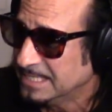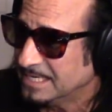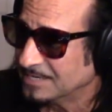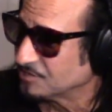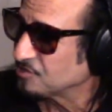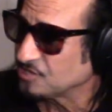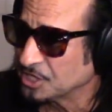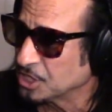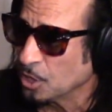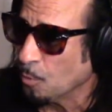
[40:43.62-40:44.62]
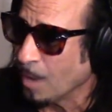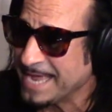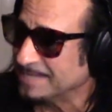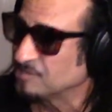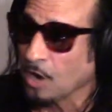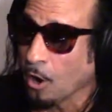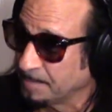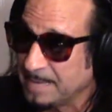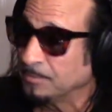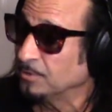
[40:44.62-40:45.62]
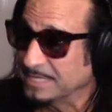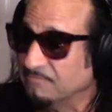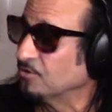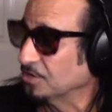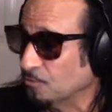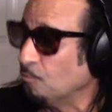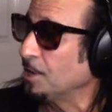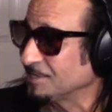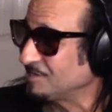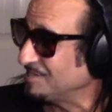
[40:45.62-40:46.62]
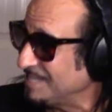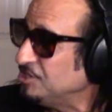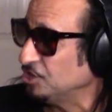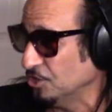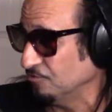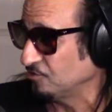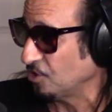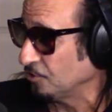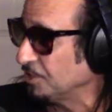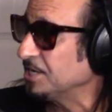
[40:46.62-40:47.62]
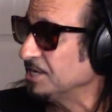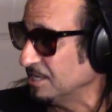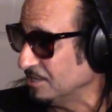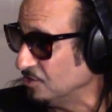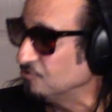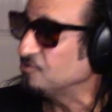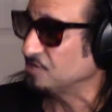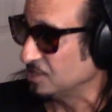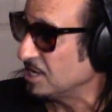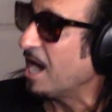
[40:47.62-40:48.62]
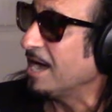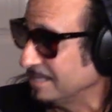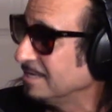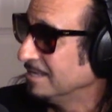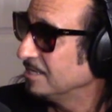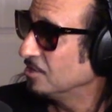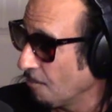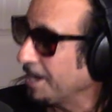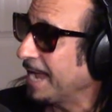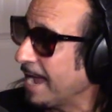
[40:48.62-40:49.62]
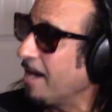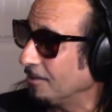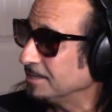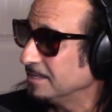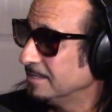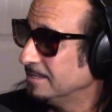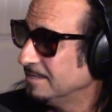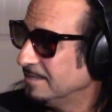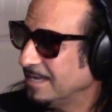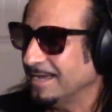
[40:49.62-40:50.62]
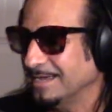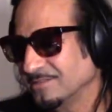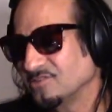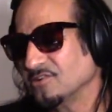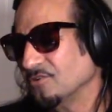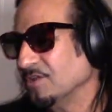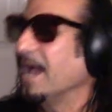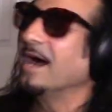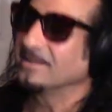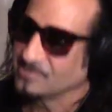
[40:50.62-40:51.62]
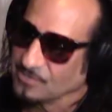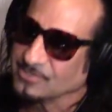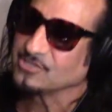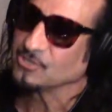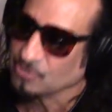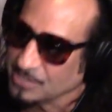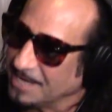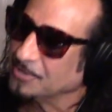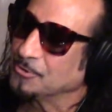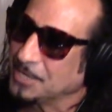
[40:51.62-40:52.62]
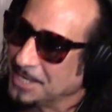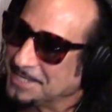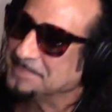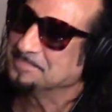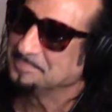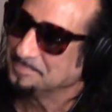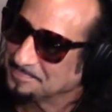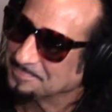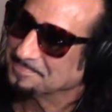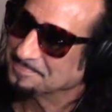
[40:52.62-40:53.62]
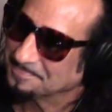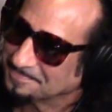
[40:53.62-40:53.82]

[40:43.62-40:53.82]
Is I this going to go away? Is Are people even going to want to see shows? Are they going to get used to not going out? And so, yeah, so it's turned out okay. Uh, that was definitely